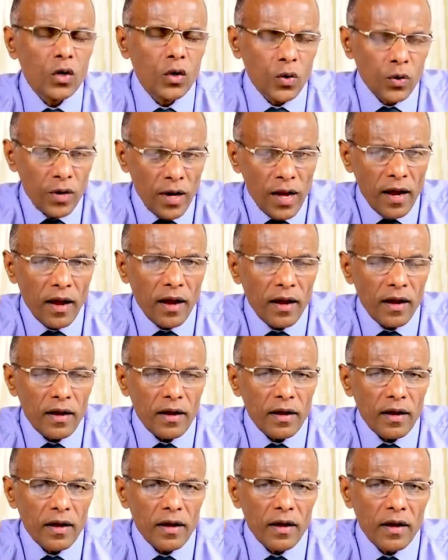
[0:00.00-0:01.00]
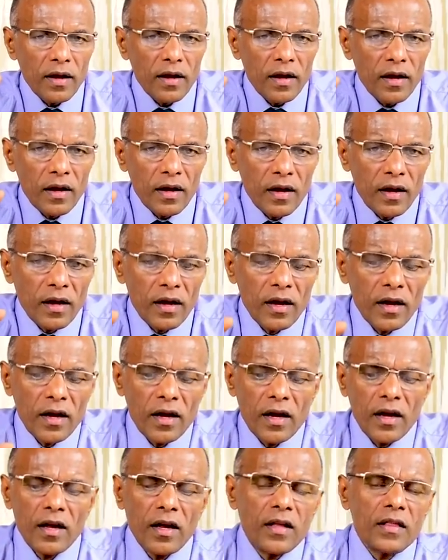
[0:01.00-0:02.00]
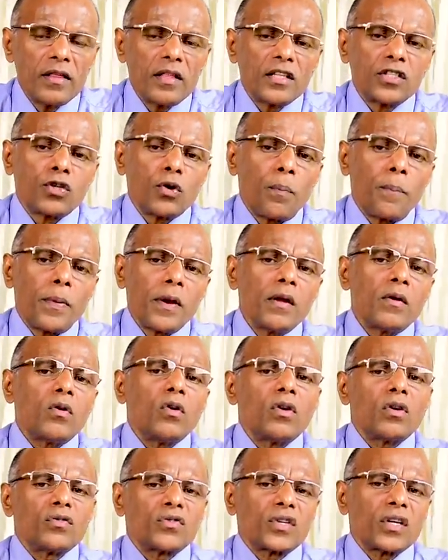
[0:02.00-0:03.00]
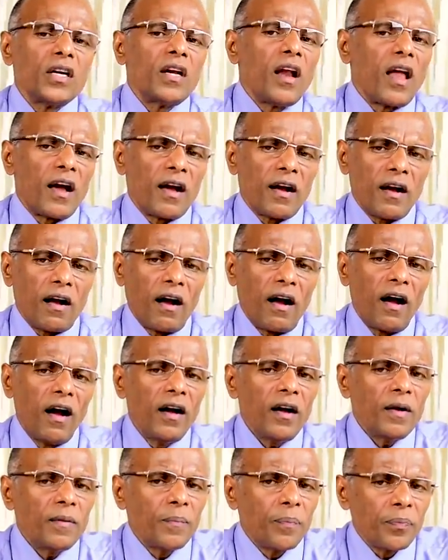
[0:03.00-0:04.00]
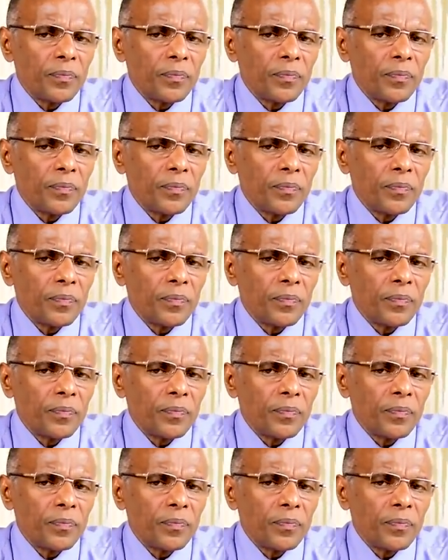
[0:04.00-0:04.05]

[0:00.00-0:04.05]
Today, in the Supreme Court of Sri Lanka,